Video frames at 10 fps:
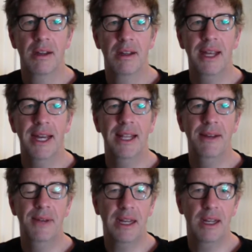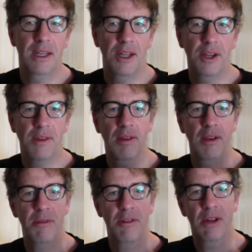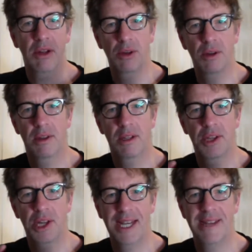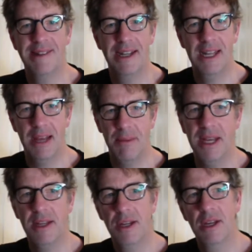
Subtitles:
Yeah, and then we can use Zoom to record the change in the image.